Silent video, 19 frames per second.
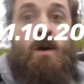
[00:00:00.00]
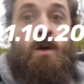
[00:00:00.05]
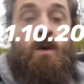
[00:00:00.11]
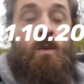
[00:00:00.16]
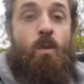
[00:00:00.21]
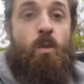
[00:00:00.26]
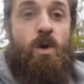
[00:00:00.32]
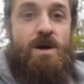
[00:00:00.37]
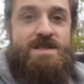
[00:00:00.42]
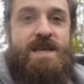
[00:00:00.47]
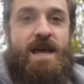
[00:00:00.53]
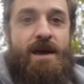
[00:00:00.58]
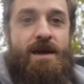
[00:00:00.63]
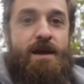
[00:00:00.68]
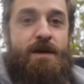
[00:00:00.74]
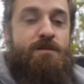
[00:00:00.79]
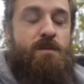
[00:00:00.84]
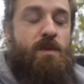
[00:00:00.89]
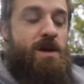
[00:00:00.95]
What's happening,
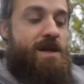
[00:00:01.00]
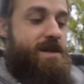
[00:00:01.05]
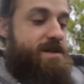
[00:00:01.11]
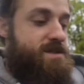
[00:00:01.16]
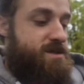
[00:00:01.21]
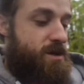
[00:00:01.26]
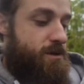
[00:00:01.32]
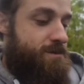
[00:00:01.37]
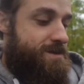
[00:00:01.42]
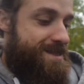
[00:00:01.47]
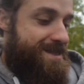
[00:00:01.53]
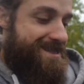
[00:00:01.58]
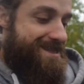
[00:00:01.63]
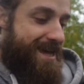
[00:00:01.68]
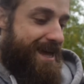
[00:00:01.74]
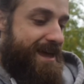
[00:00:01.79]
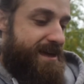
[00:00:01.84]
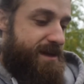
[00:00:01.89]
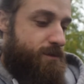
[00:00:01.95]
everybody? So
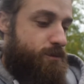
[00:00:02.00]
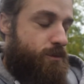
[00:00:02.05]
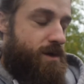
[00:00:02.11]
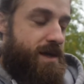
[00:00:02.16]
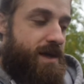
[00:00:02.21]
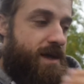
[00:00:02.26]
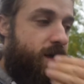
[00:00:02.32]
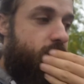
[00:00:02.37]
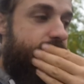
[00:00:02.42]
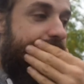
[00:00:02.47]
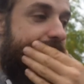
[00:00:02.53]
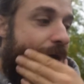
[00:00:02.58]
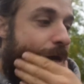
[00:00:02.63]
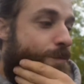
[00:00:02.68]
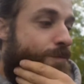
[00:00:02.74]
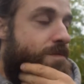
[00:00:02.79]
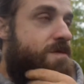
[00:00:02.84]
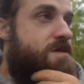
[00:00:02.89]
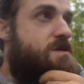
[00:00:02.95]
today we have
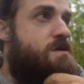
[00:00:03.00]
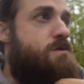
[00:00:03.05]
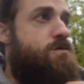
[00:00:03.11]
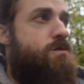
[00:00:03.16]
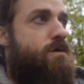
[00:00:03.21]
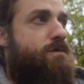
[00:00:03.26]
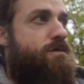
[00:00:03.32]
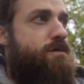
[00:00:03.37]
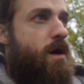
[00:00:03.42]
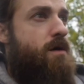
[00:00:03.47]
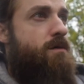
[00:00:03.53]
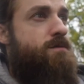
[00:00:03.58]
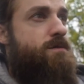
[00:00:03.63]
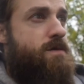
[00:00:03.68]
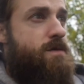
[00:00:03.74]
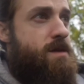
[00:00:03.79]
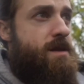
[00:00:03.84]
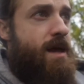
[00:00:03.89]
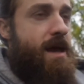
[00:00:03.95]
come to the farm
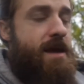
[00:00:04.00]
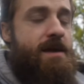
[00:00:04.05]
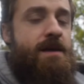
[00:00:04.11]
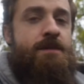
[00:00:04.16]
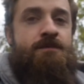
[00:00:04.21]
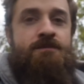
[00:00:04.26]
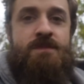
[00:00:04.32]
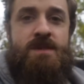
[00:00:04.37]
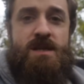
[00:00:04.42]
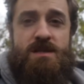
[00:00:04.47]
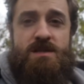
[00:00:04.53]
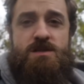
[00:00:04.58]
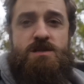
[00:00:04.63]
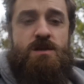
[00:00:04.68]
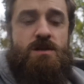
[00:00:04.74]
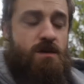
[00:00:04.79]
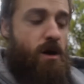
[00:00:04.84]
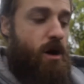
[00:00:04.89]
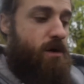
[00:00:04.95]
for the day. It's
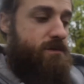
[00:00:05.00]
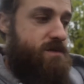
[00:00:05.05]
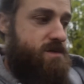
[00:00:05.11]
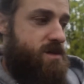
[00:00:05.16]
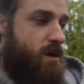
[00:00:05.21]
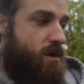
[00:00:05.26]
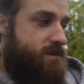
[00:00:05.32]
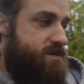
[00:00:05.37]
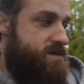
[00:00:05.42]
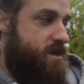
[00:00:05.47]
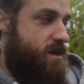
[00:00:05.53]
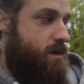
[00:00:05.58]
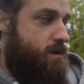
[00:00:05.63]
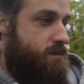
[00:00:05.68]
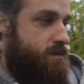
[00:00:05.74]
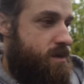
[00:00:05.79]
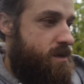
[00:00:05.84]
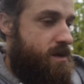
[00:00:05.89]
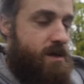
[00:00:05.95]
Arthur's half
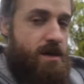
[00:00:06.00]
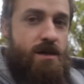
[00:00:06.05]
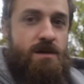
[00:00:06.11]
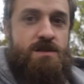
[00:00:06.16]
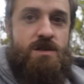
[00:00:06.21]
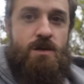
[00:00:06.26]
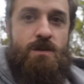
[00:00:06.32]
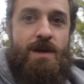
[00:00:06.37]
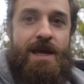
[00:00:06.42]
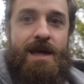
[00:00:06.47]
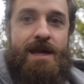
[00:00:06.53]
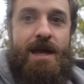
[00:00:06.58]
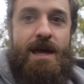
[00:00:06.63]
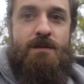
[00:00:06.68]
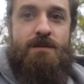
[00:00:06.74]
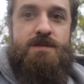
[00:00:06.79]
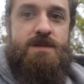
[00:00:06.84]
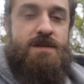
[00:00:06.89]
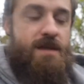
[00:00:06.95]
term, so we're getting
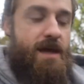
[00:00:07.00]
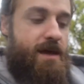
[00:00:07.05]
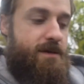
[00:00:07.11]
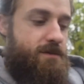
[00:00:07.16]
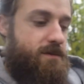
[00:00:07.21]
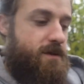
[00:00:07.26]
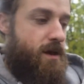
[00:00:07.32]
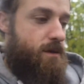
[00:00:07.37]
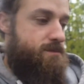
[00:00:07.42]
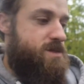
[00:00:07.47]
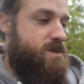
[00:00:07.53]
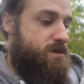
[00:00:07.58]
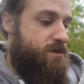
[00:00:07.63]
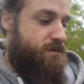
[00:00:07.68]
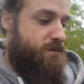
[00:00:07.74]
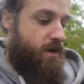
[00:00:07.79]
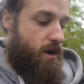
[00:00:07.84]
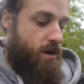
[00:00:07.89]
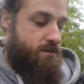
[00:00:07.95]
out for the day. We've come to the
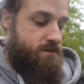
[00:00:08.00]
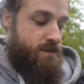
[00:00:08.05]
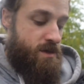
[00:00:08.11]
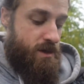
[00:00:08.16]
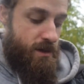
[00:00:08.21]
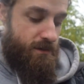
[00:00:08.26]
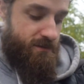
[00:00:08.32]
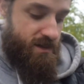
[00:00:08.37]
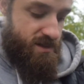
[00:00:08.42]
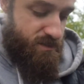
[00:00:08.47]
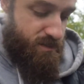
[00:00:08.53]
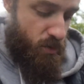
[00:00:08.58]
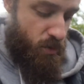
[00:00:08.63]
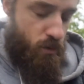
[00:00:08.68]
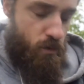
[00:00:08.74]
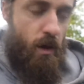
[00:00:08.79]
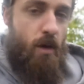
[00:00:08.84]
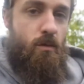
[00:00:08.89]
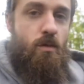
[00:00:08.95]
farm, had to put
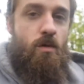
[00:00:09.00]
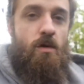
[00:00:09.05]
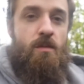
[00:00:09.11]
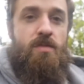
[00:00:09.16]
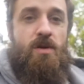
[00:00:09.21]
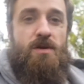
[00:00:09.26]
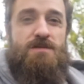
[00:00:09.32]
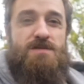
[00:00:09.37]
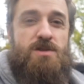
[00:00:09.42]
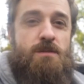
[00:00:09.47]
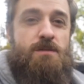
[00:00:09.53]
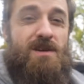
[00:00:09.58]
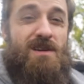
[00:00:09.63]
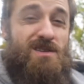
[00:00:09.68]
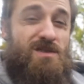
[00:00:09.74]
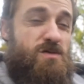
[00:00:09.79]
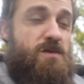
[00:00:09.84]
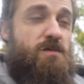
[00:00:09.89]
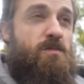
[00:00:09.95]
all our waterproofs on
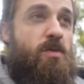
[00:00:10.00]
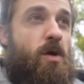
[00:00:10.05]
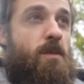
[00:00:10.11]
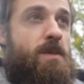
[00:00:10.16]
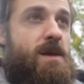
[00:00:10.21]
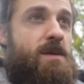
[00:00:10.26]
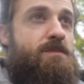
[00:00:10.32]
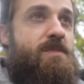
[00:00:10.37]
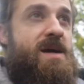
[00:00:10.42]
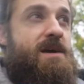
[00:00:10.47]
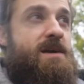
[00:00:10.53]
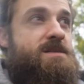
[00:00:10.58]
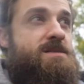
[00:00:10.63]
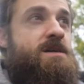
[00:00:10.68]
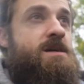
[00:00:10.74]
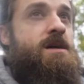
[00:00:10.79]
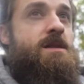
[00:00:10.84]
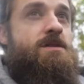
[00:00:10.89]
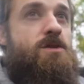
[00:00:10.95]
because we've probably picked
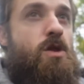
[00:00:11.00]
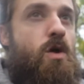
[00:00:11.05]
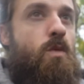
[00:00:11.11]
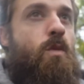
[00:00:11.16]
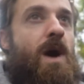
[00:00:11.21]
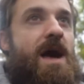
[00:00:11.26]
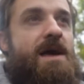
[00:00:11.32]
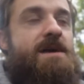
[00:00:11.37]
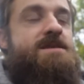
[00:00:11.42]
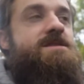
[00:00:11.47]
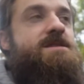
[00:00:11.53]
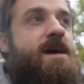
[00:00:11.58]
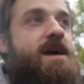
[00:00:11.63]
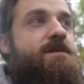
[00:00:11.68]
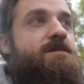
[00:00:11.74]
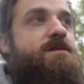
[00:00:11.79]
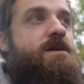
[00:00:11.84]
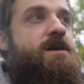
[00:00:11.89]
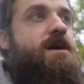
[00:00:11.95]
the wettest day
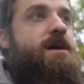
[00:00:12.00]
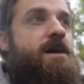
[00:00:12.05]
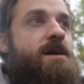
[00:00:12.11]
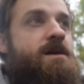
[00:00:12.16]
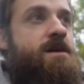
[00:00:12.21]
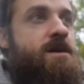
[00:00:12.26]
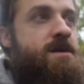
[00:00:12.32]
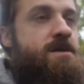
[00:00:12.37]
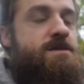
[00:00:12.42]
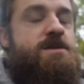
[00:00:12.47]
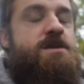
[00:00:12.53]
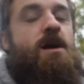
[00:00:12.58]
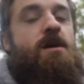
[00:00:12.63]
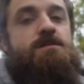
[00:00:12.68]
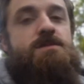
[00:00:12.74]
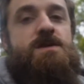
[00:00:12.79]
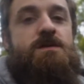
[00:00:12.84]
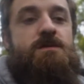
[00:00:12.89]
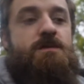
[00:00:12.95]
of the year to come
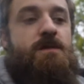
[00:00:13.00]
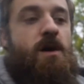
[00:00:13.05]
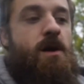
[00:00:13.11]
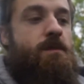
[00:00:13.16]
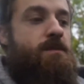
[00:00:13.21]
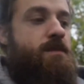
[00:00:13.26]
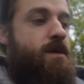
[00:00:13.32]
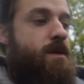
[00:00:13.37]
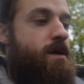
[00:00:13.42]
to the farm.